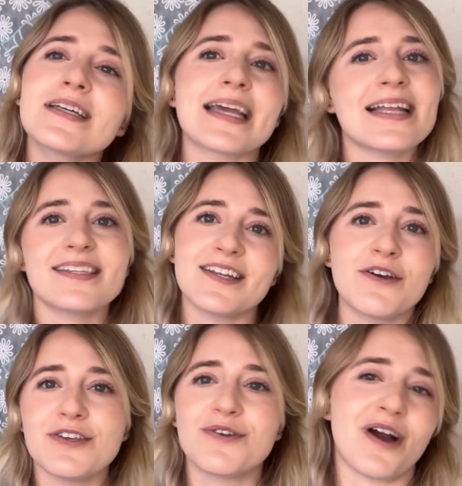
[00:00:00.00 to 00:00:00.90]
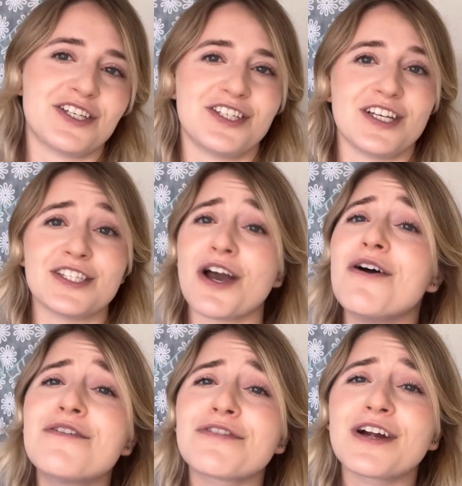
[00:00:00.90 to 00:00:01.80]
get-to-know-you questions
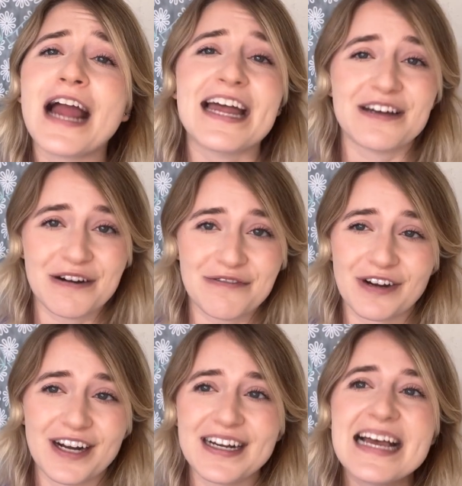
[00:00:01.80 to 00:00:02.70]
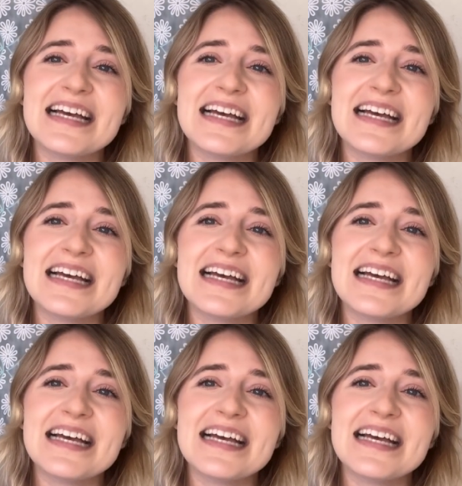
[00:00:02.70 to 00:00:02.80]
over and over.